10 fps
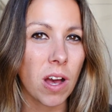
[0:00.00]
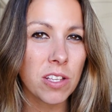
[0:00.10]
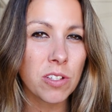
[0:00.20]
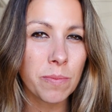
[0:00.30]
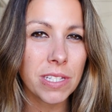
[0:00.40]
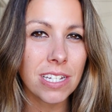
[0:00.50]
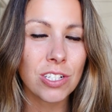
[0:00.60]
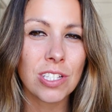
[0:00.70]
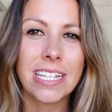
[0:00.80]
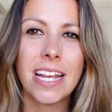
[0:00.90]
also a
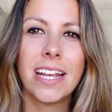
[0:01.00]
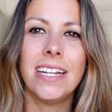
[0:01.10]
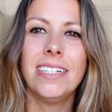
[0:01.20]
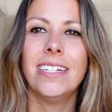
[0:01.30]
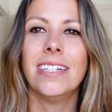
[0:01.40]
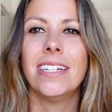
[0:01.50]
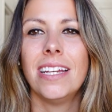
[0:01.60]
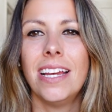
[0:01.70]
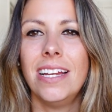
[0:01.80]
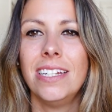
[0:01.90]
potential sign,
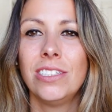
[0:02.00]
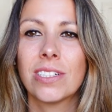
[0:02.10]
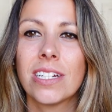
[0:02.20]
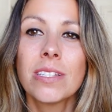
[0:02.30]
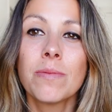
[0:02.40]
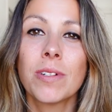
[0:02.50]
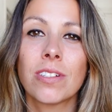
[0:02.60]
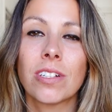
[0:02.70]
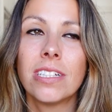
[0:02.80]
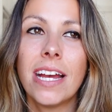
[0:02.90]
and your
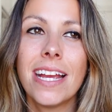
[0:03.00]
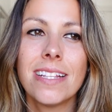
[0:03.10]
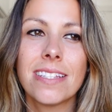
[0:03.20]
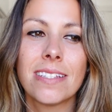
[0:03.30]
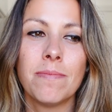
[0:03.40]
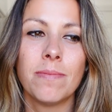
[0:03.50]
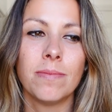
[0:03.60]
customers or clients